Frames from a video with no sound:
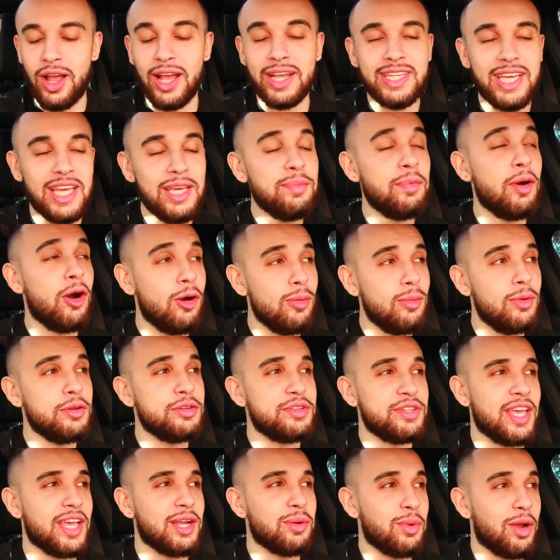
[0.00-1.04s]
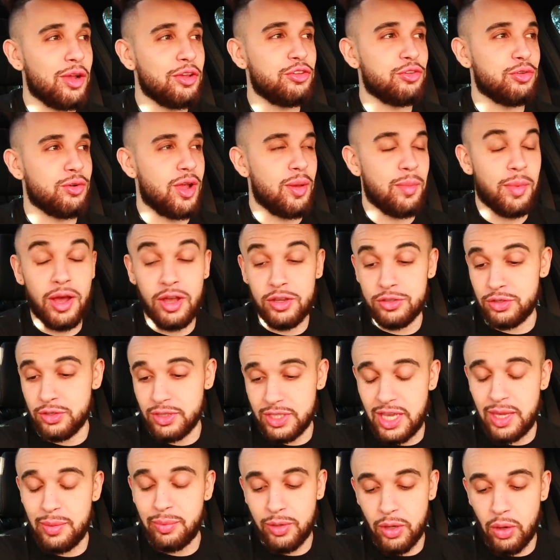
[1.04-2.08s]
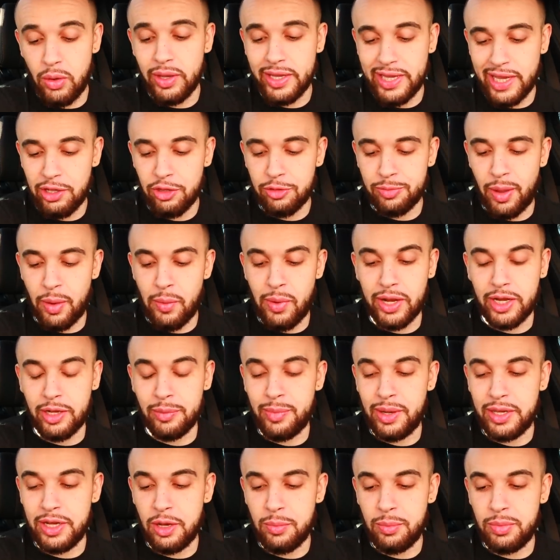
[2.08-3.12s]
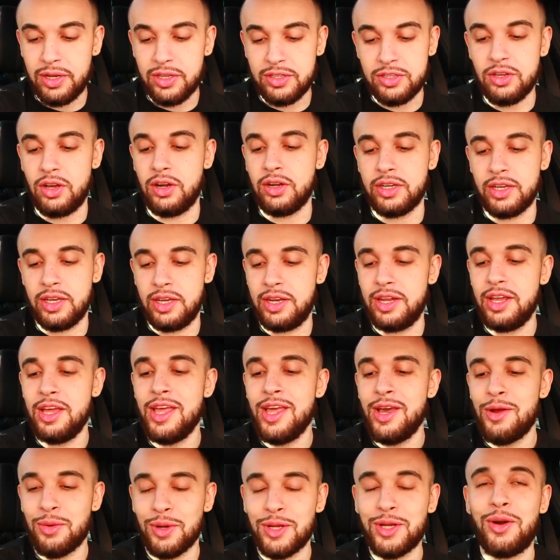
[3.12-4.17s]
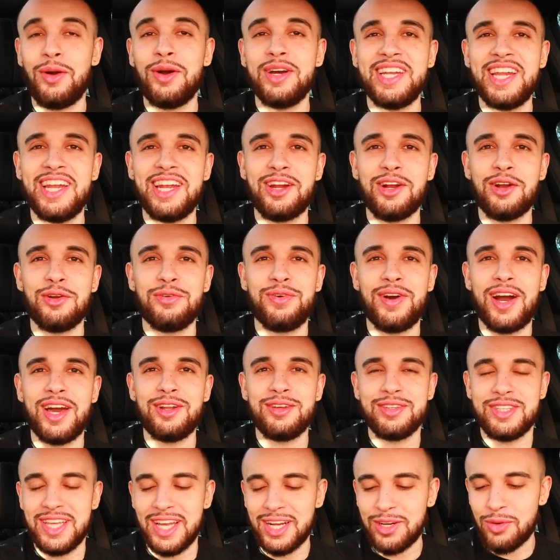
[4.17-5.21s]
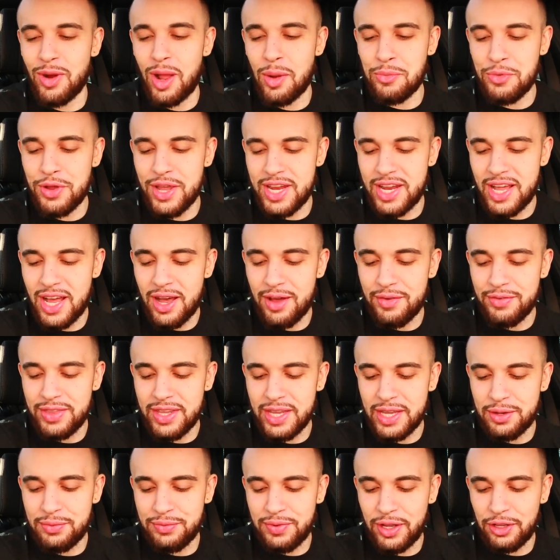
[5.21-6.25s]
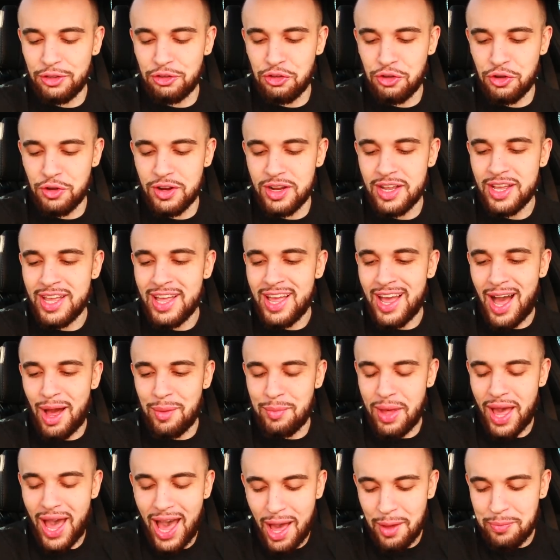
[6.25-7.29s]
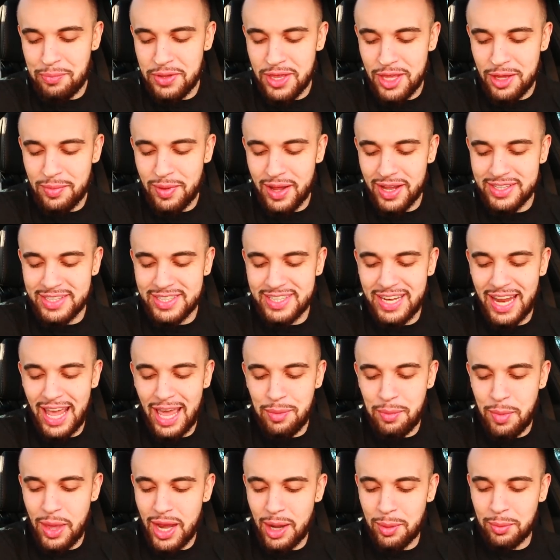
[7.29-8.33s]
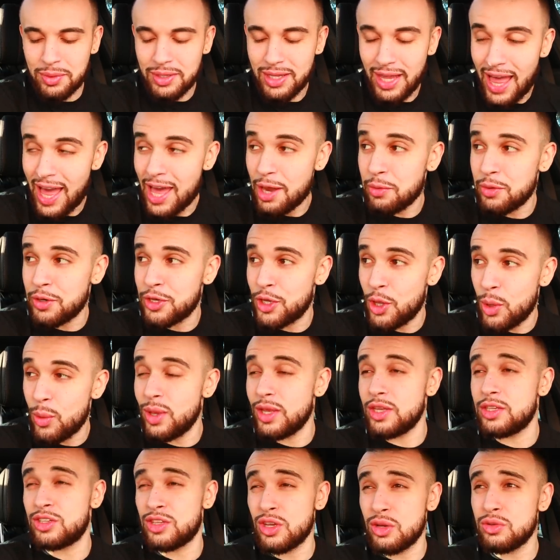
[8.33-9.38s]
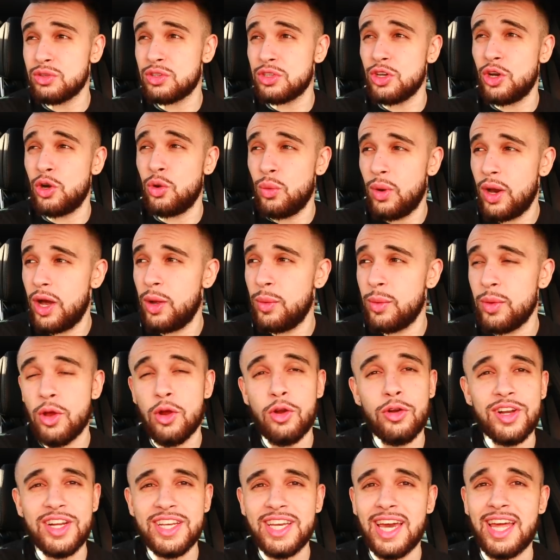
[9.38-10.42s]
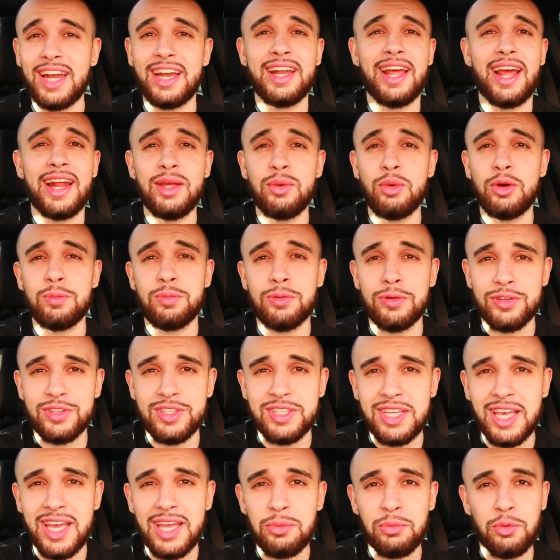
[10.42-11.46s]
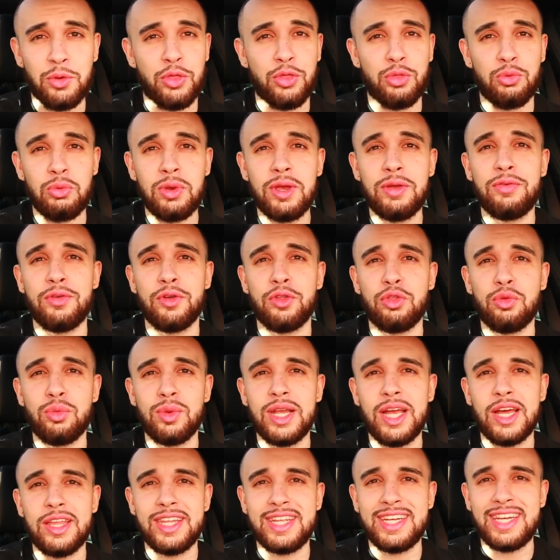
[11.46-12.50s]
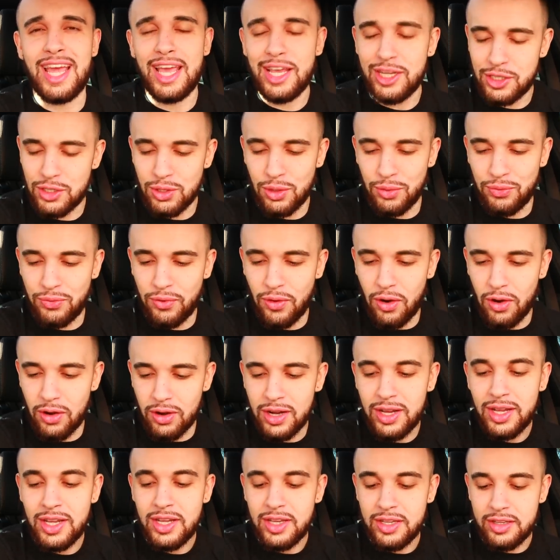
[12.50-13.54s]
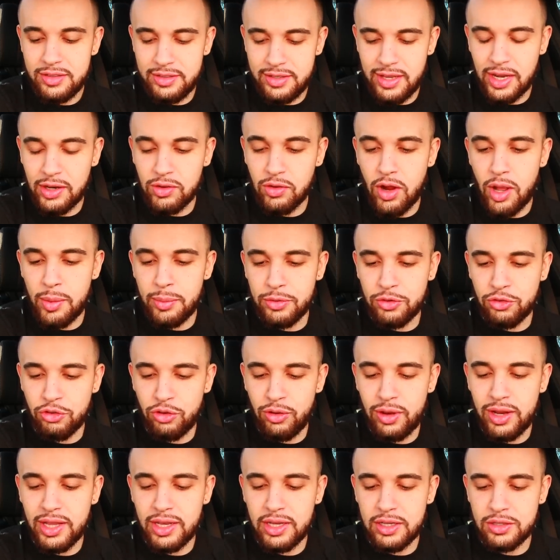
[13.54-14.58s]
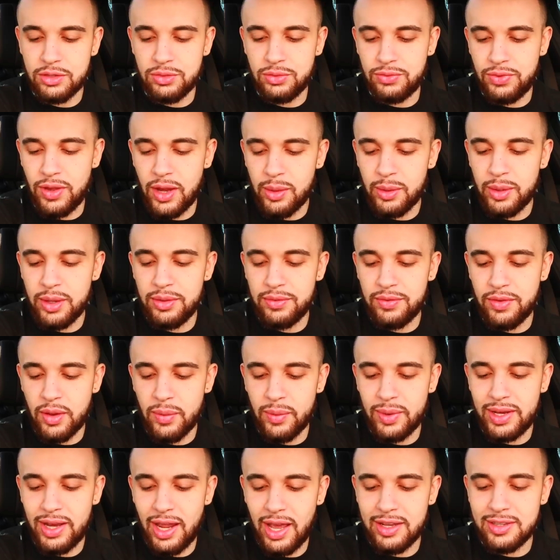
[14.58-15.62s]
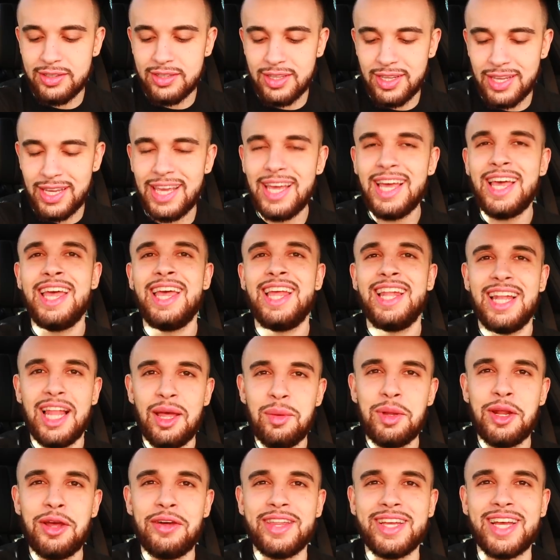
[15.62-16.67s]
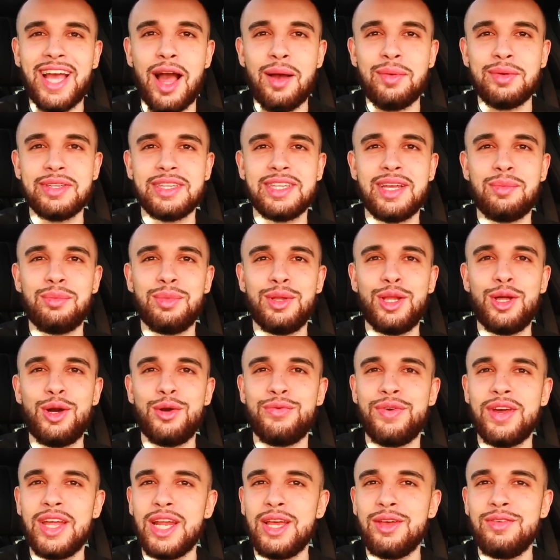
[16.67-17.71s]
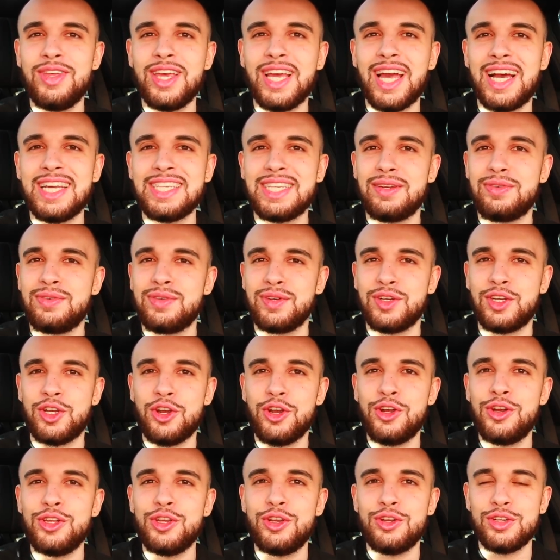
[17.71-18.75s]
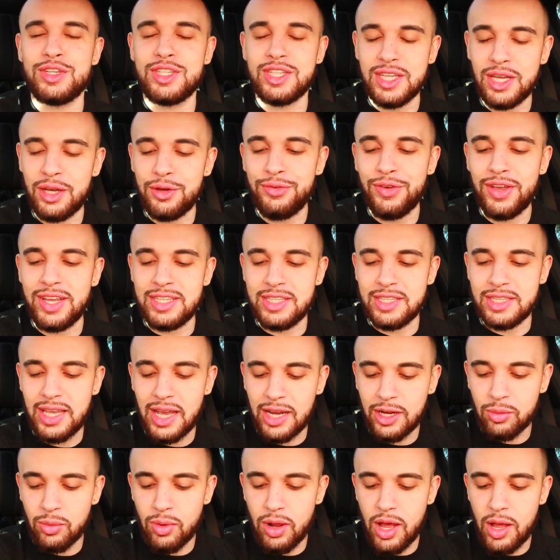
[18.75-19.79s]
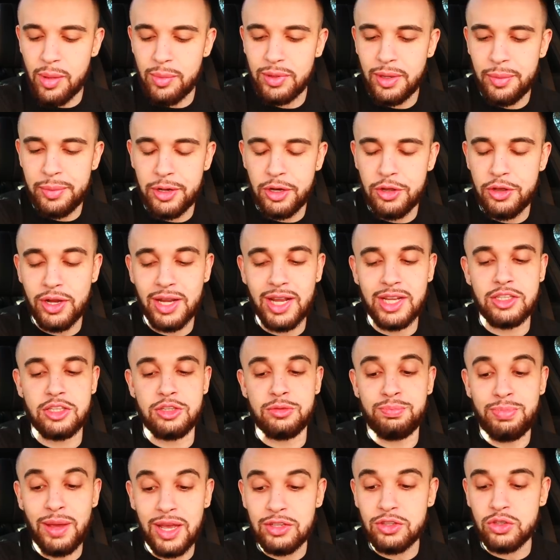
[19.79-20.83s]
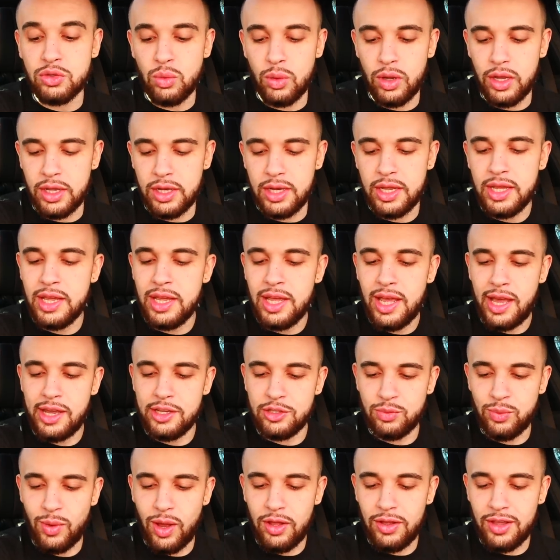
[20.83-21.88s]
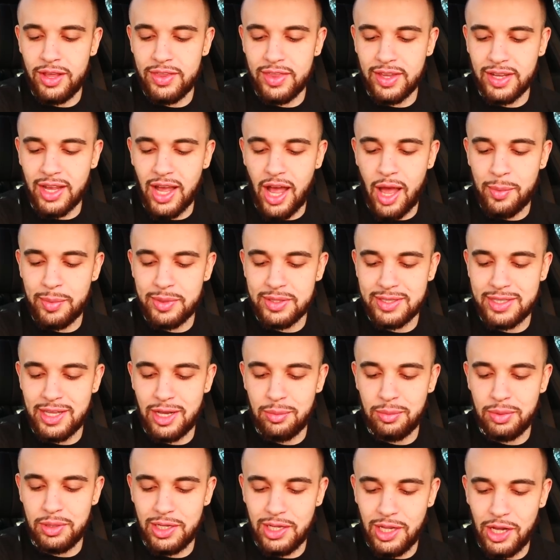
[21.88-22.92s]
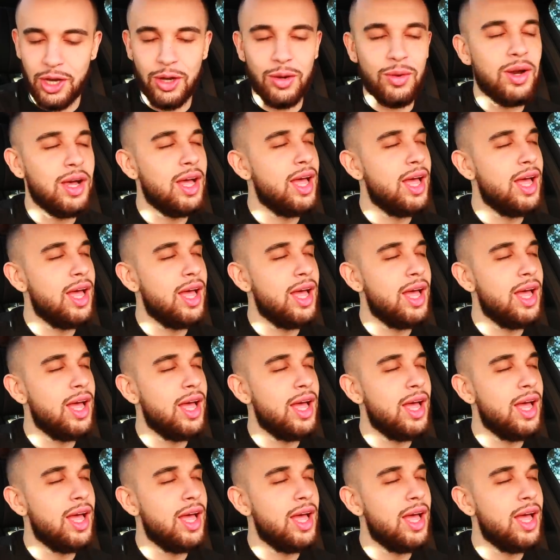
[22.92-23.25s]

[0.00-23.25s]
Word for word: I keep almost saying Reshiram. I also keep going in with my recommended, but it's all good. We're going in our final Zekrom raid of the adventure. I'm happy about today, man. I'm glad we're doing so, so well. We already got a ninety-one percent. We're three for three on the day so far. Zekrom is treating us very, very nicely. Let me know in the comments down below if any of you guys have secured yourself a Zekrom. Let me know your guys' best one as well in the comments down below.